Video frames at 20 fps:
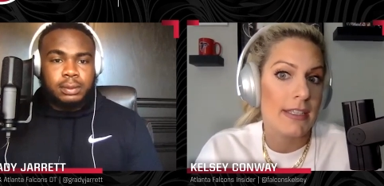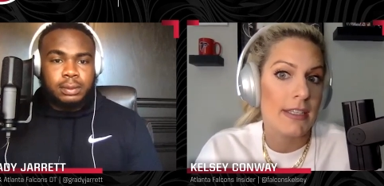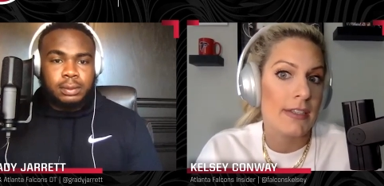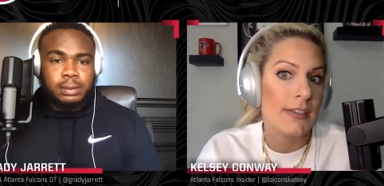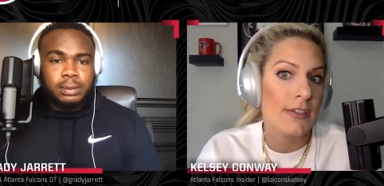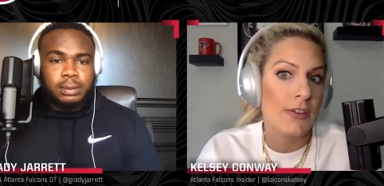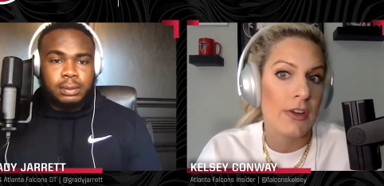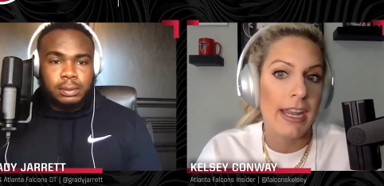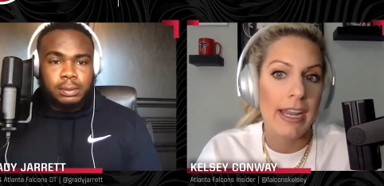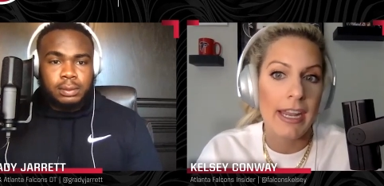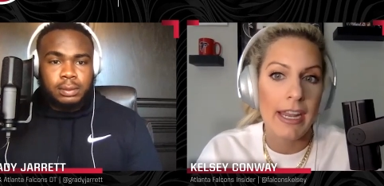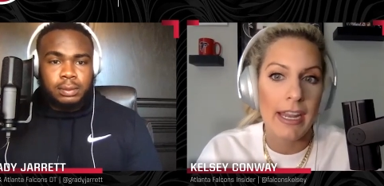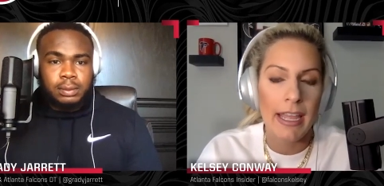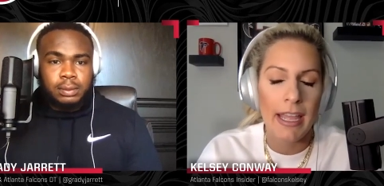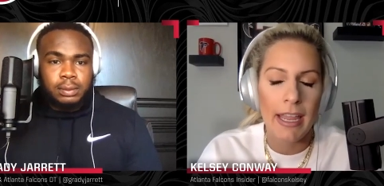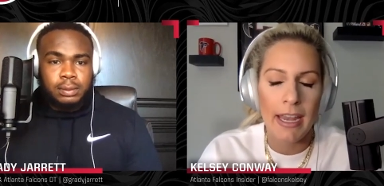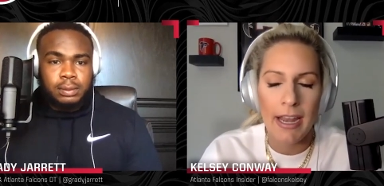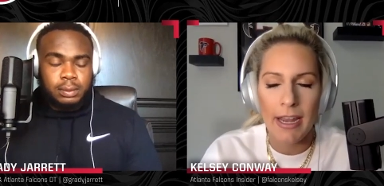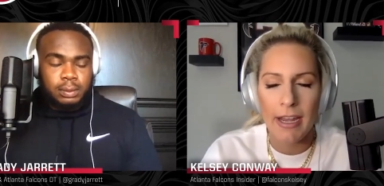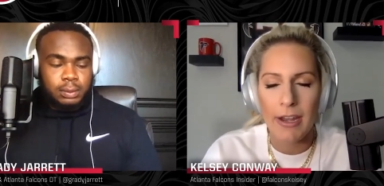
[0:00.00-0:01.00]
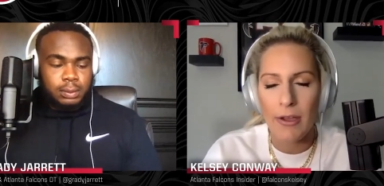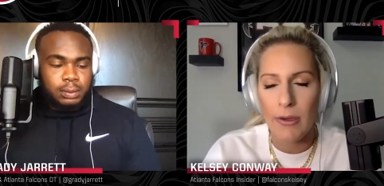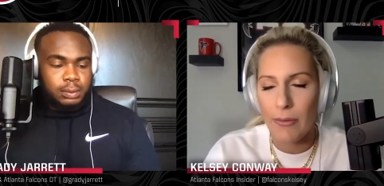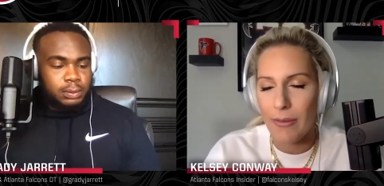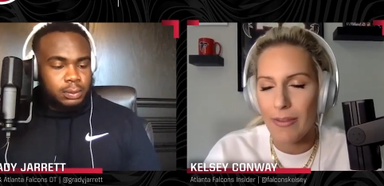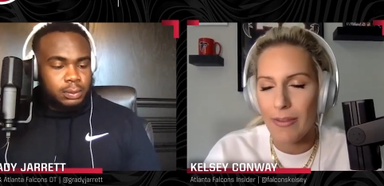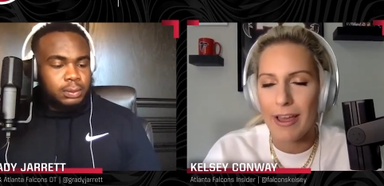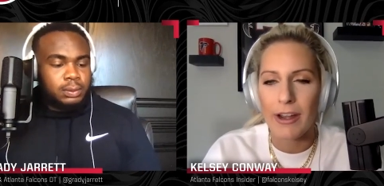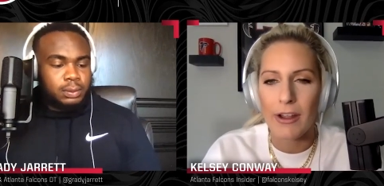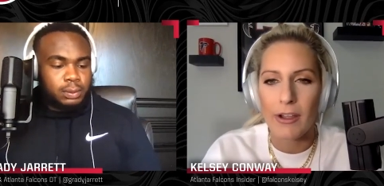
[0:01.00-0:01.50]
Speaker 1: is Grady. And I
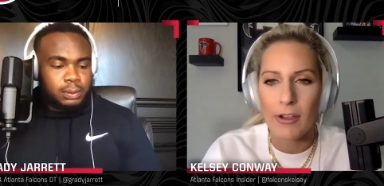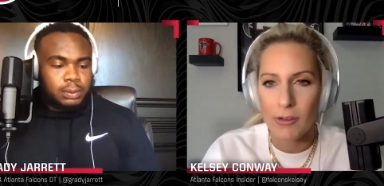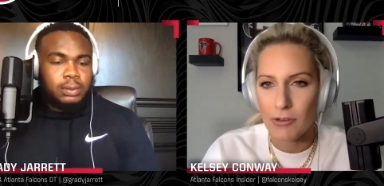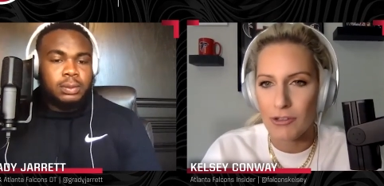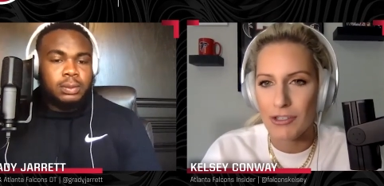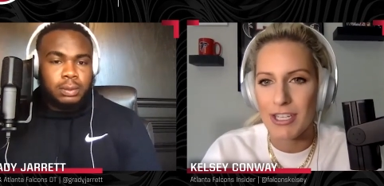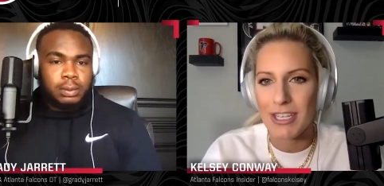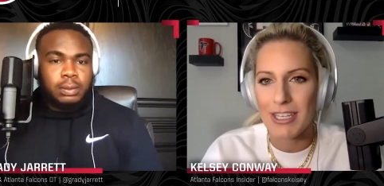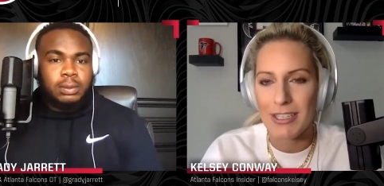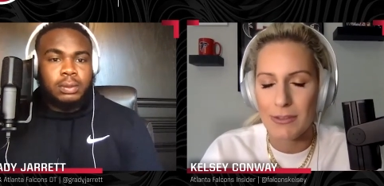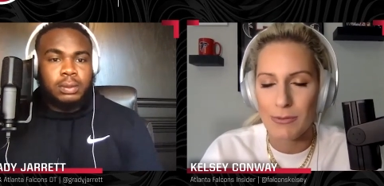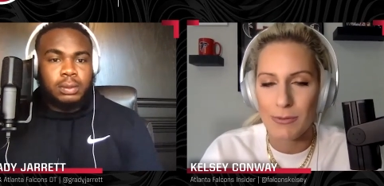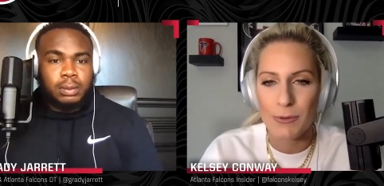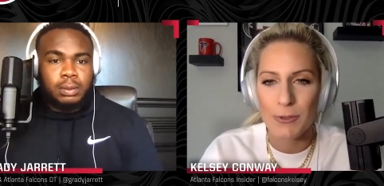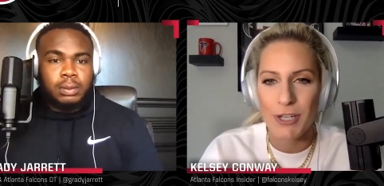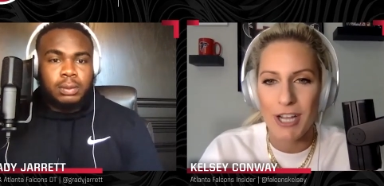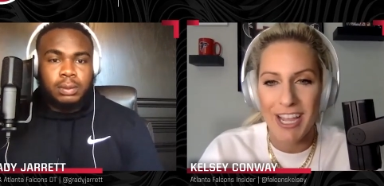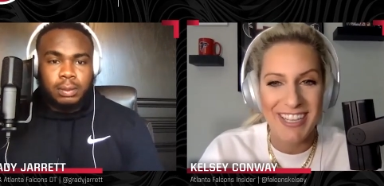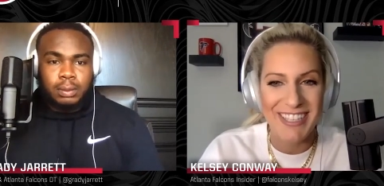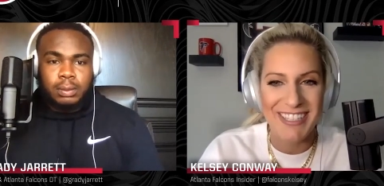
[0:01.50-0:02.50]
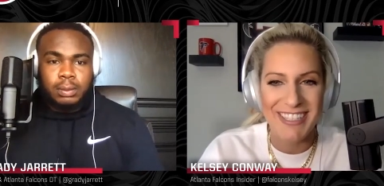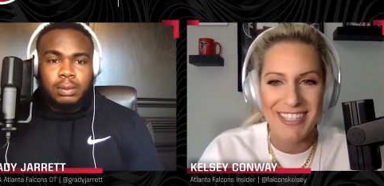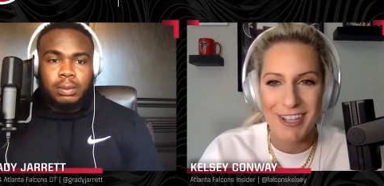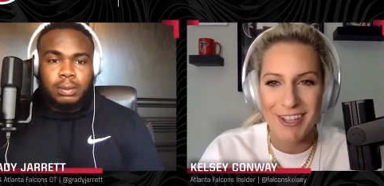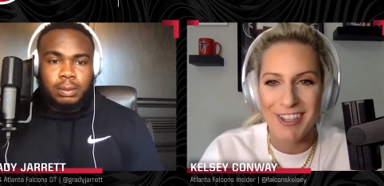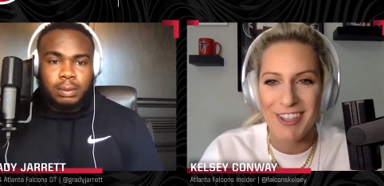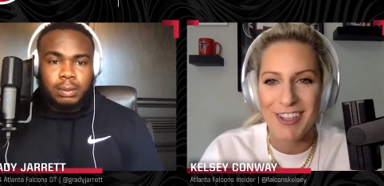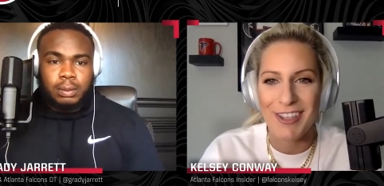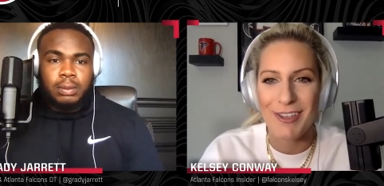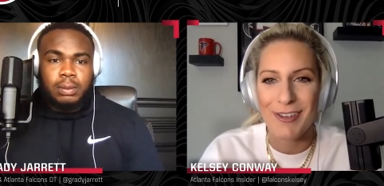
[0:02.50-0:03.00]
know a lot of coaches will try and
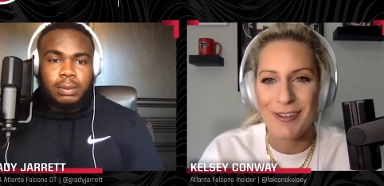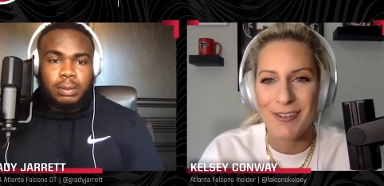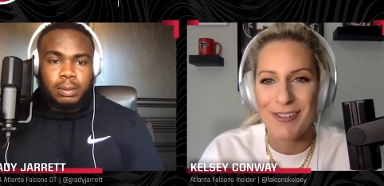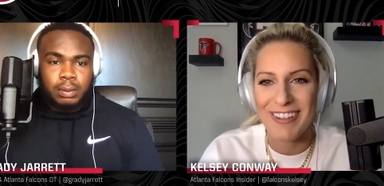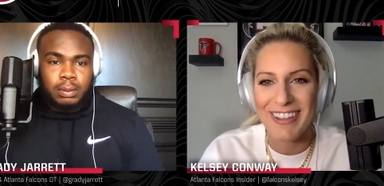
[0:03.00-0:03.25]
tell you,